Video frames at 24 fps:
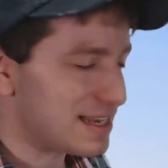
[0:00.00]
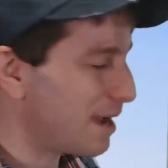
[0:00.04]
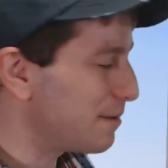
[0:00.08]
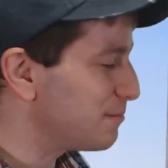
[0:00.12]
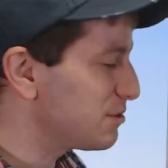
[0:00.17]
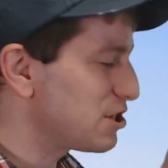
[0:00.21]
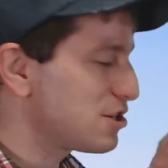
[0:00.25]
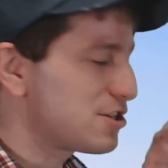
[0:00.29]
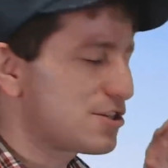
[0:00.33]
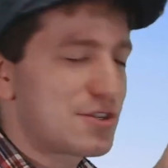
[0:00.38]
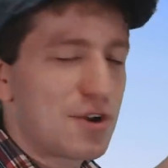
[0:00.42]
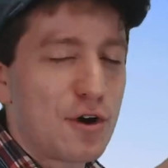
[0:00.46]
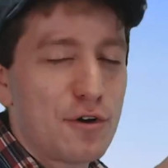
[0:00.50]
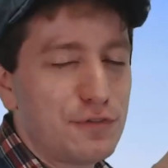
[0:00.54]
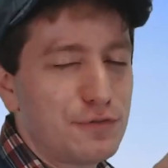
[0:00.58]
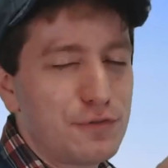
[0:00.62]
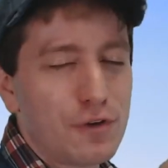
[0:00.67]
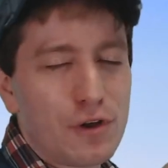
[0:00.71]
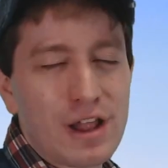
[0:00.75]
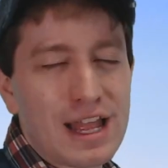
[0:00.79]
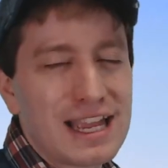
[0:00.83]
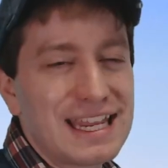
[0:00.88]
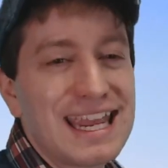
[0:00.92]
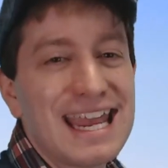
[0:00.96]
I'm just so
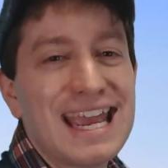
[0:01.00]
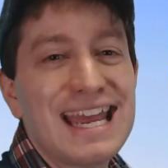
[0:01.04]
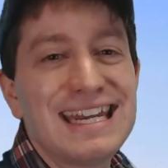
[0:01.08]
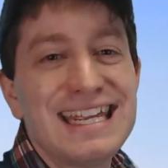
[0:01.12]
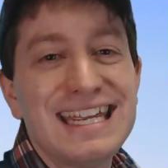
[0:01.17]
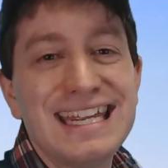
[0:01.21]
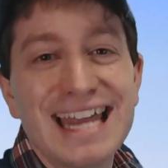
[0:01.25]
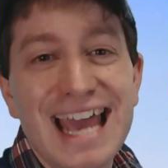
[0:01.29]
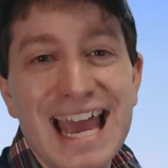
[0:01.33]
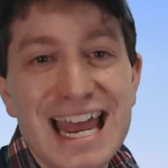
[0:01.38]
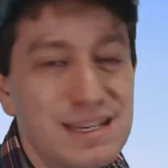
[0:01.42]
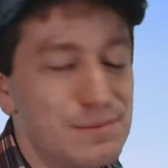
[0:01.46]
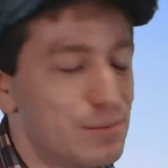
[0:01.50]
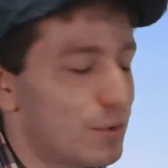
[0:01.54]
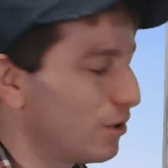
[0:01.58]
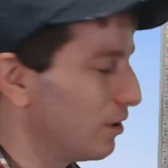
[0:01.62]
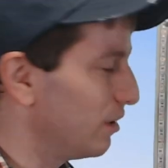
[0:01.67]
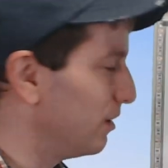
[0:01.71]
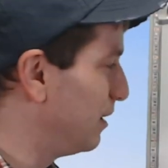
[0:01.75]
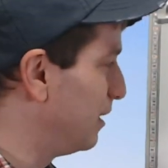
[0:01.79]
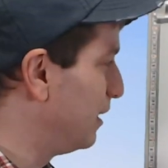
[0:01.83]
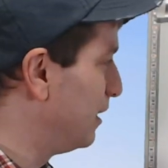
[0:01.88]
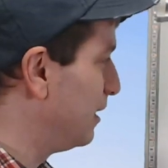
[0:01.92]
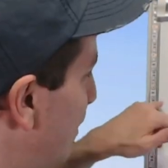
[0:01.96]
full I can't eat anymore.